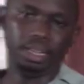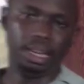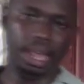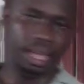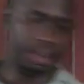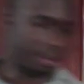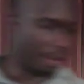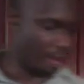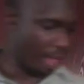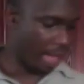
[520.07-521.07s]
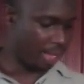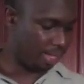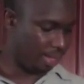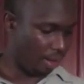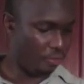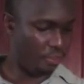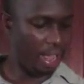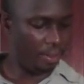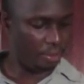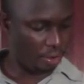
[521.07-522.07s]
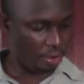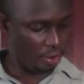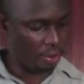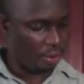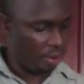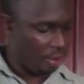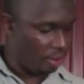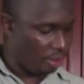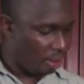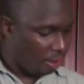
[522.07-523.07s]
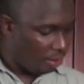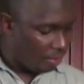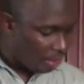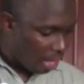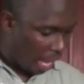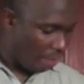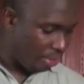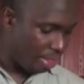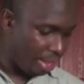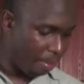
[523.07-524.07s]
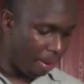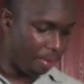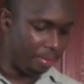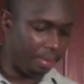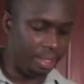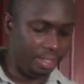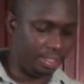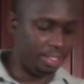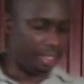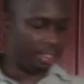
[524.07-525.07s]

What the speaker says: layer has flavor, you know? Everything about it is good.